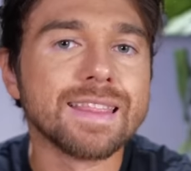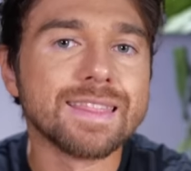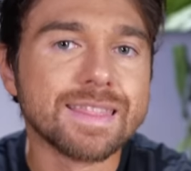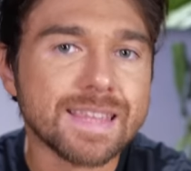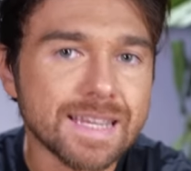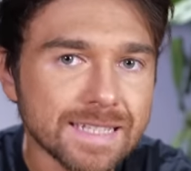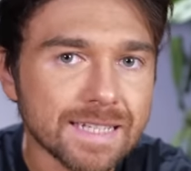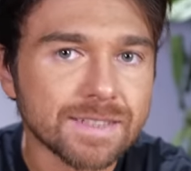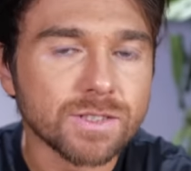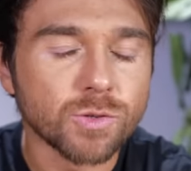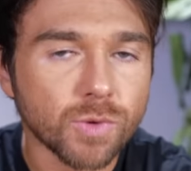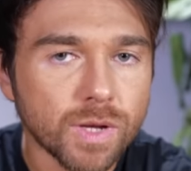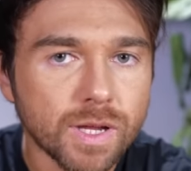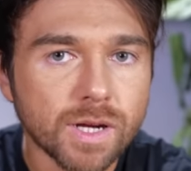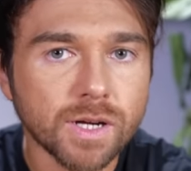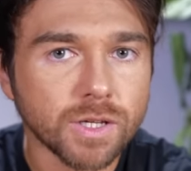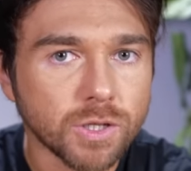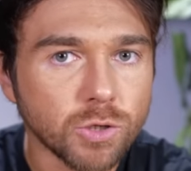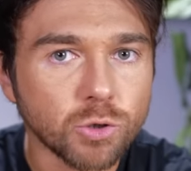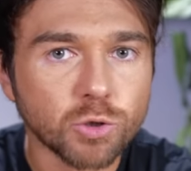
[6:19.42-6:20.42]
And this has
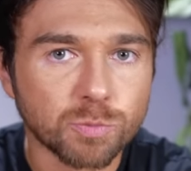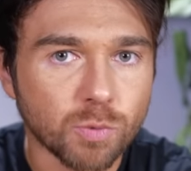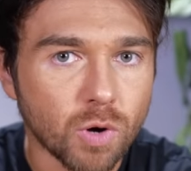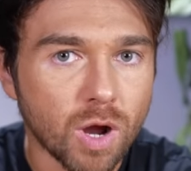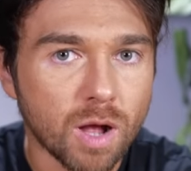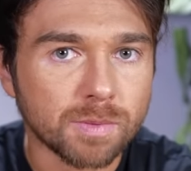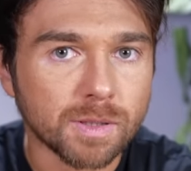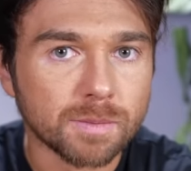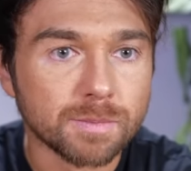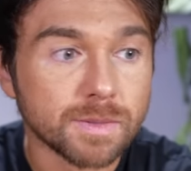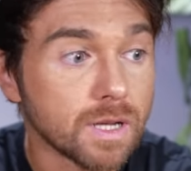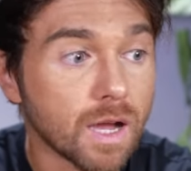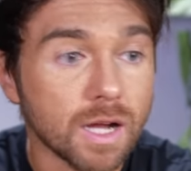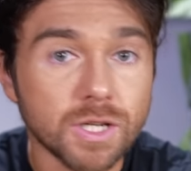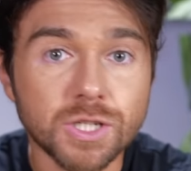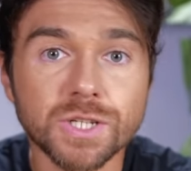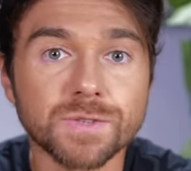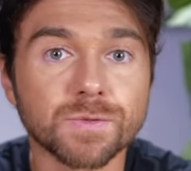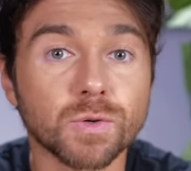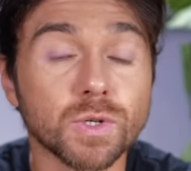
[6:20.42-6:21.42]
created a huge problem not
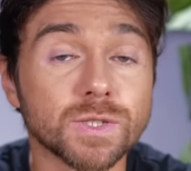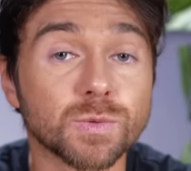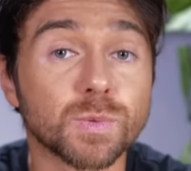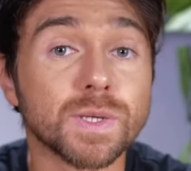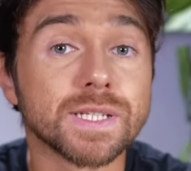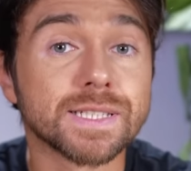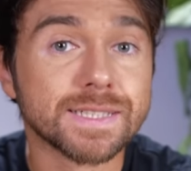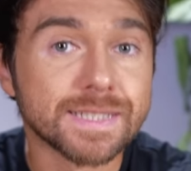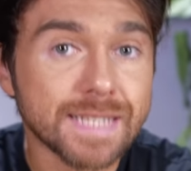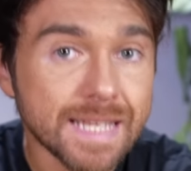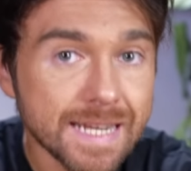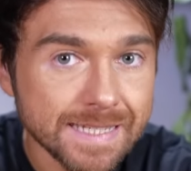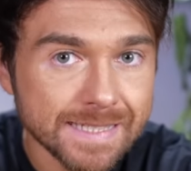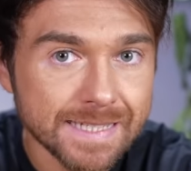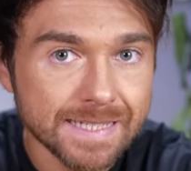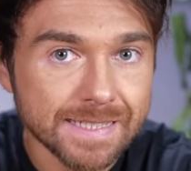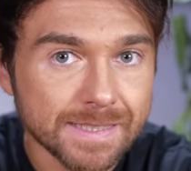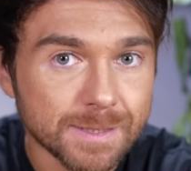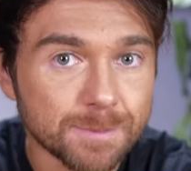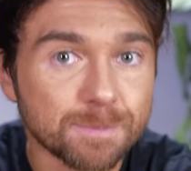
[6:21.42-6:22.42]
just for Swiss
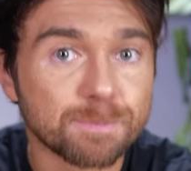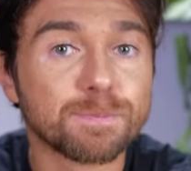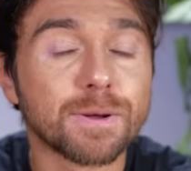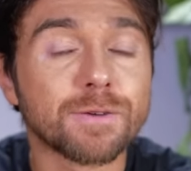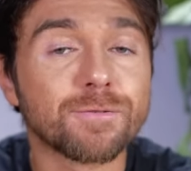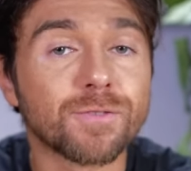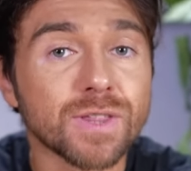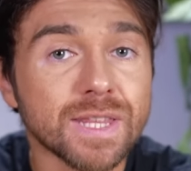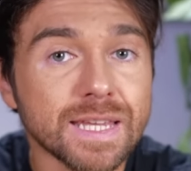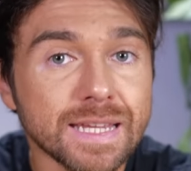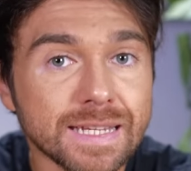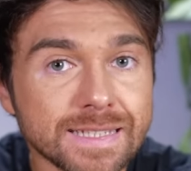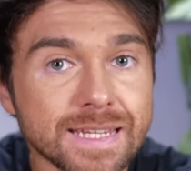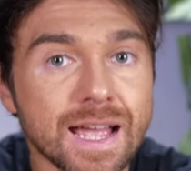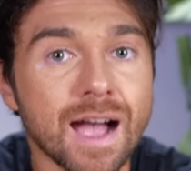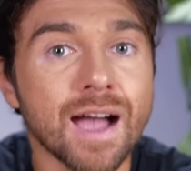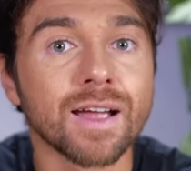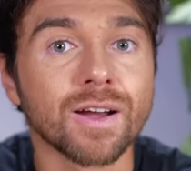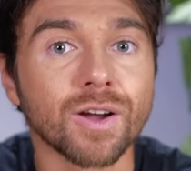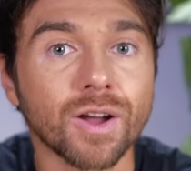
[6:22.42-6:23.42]
citizens, but for the
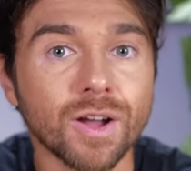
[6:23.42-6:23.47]
entire